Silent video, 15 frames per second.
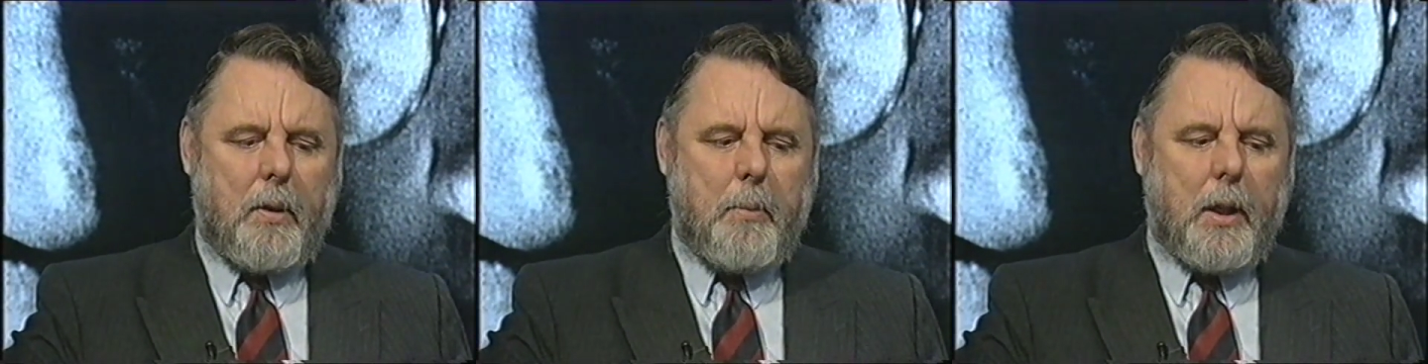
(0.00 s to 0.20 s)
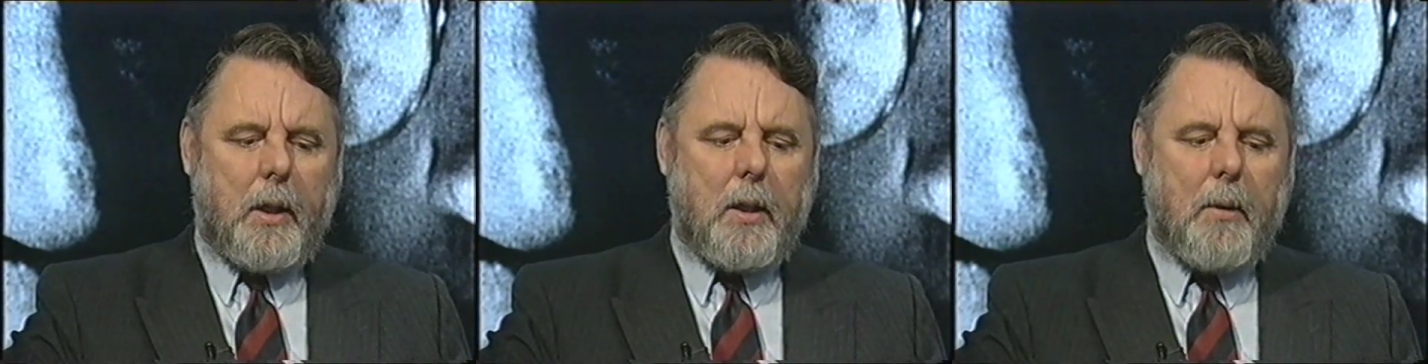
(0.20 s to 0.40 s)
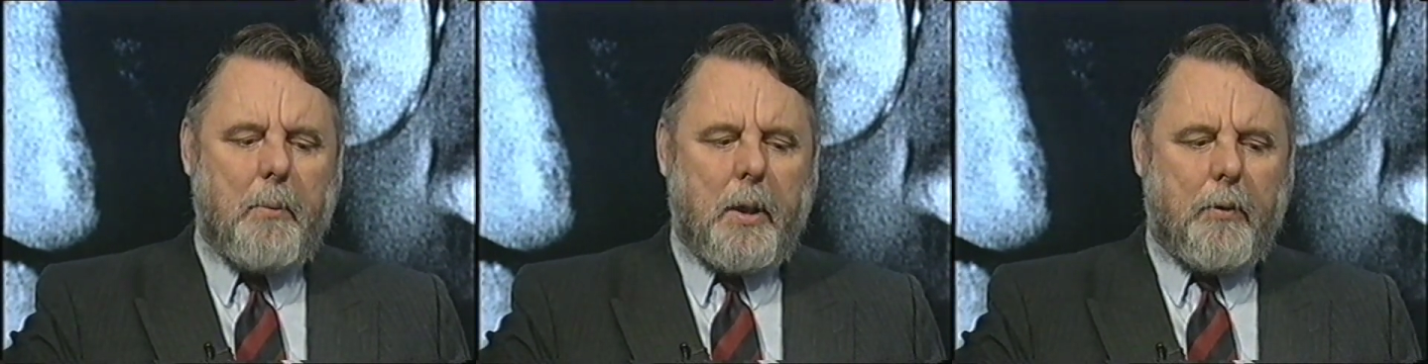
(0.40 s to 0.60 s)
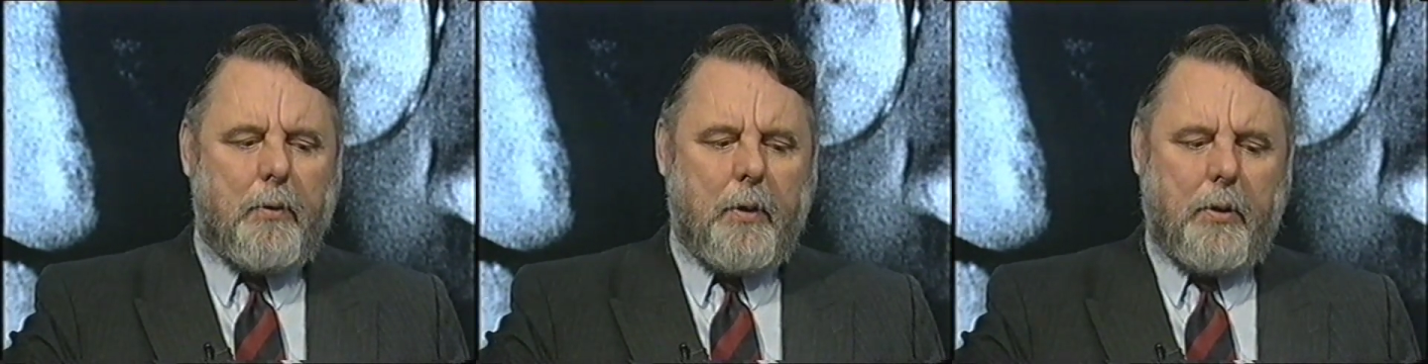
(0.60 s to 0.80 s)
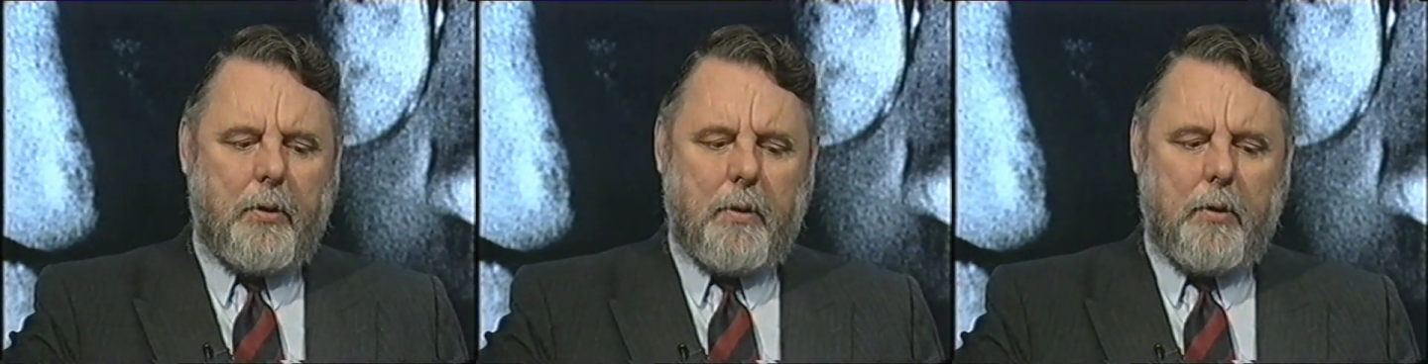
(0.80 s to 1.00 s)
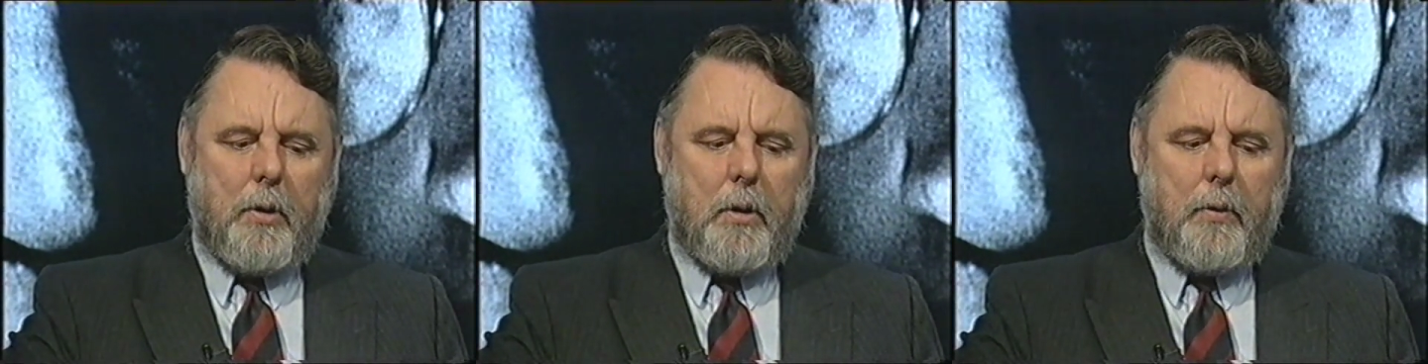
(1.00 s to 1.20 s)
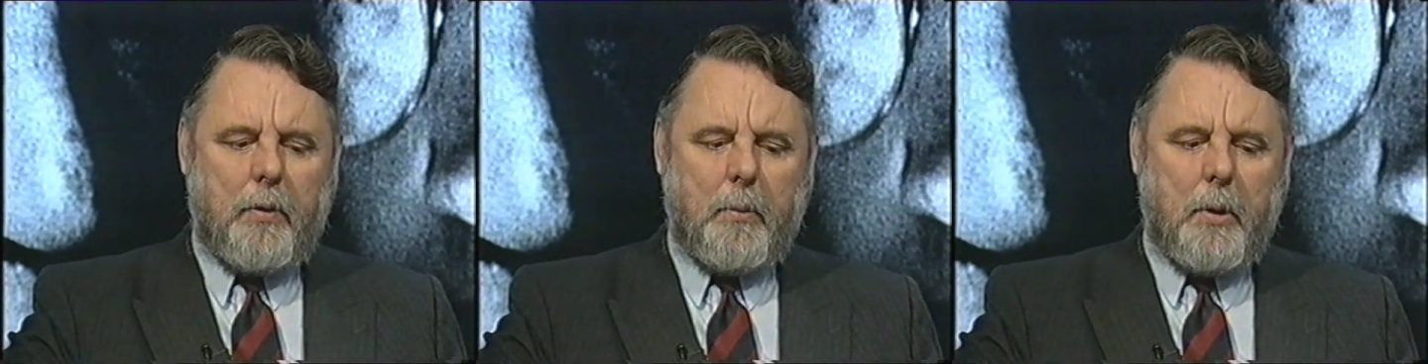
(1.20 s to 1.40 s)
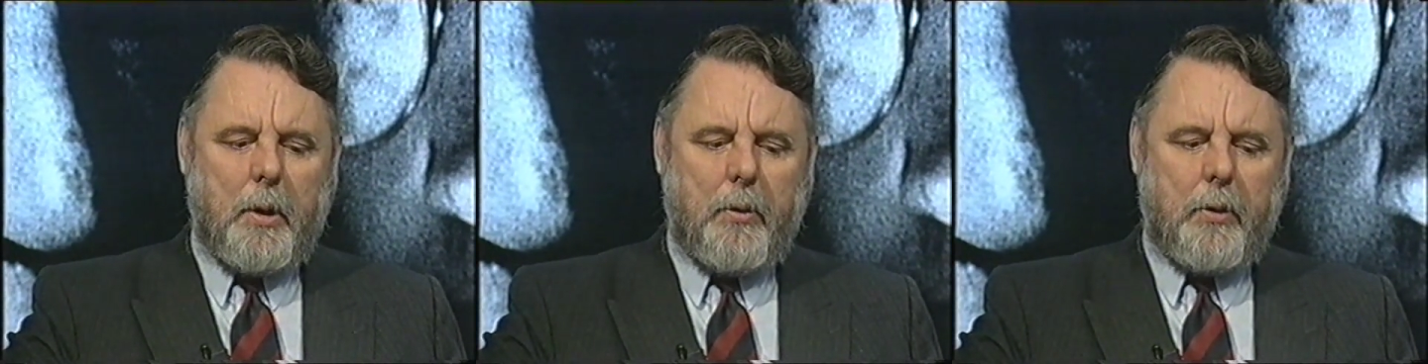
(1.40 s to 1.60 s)
I mean, coming, first of all,
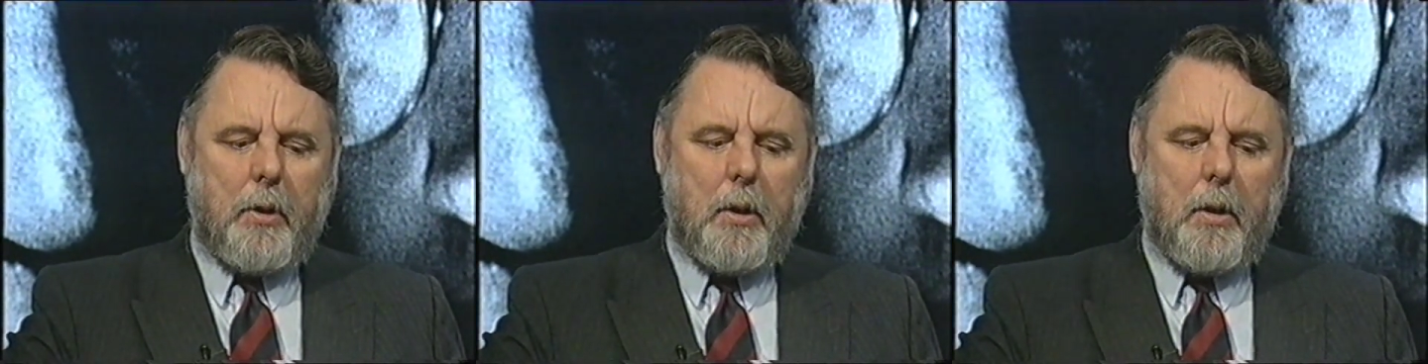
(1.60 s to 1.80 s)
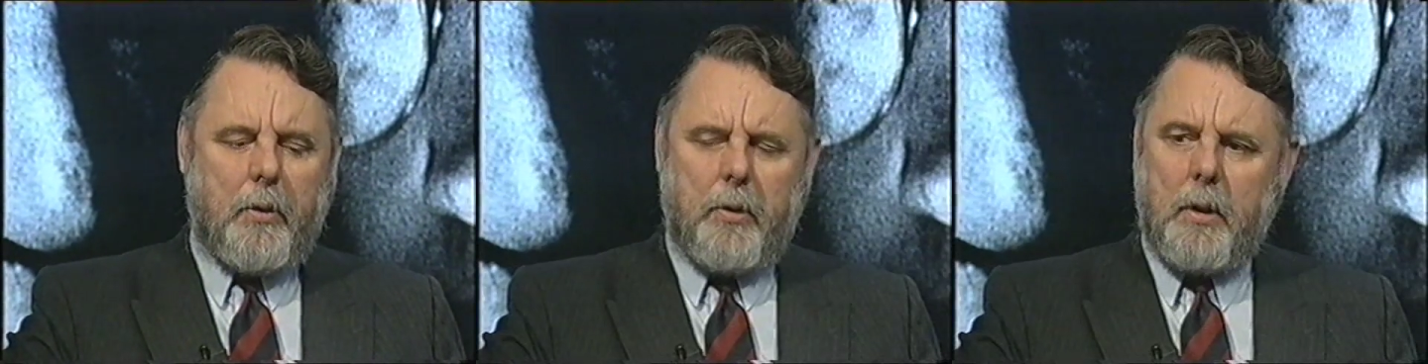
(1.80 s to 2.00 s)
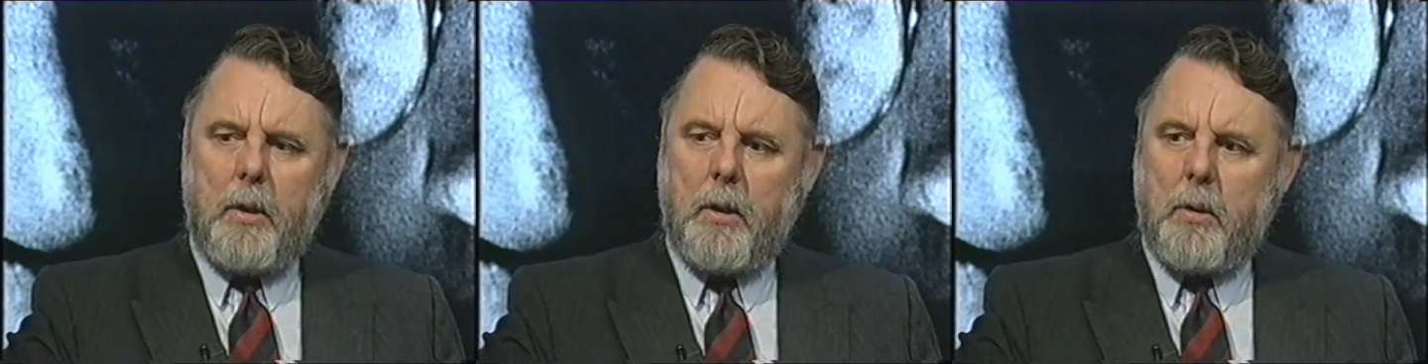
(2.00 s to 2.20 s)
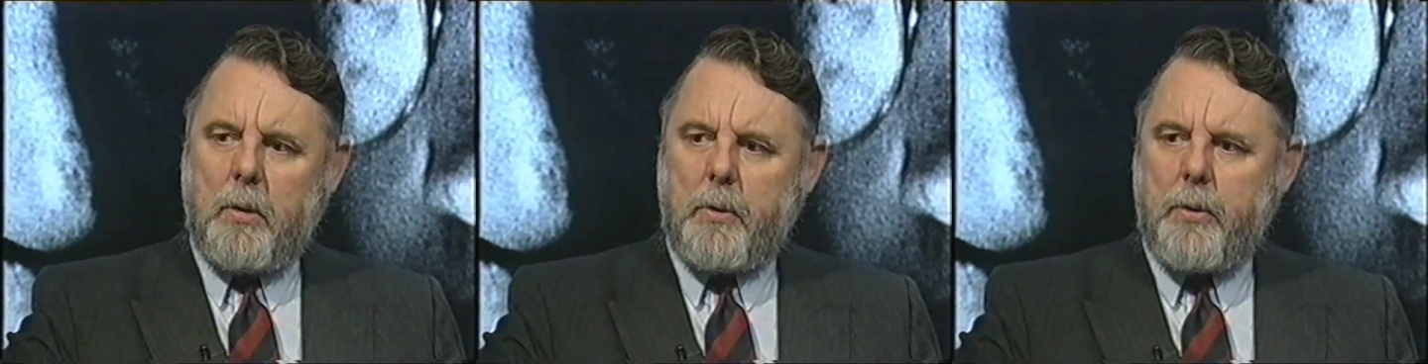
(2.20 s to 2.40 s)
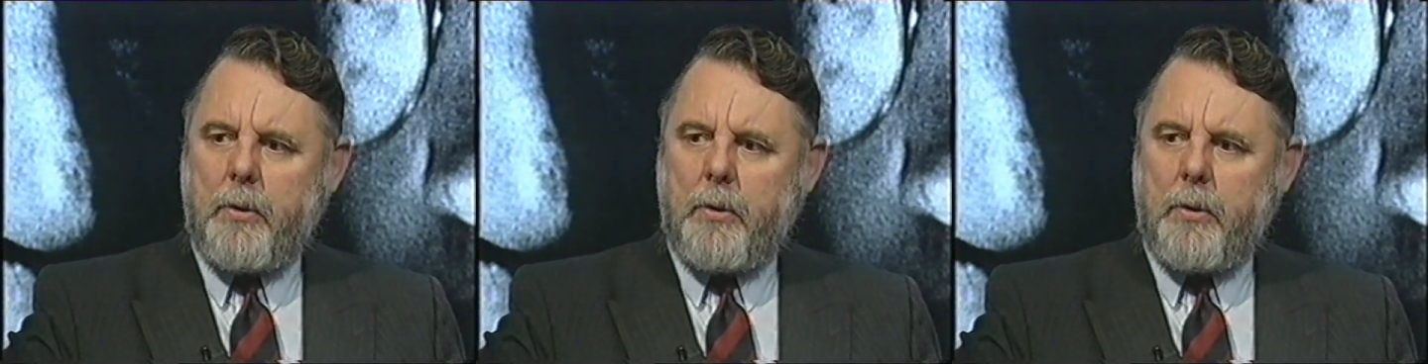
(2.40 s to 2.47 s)
from those years alone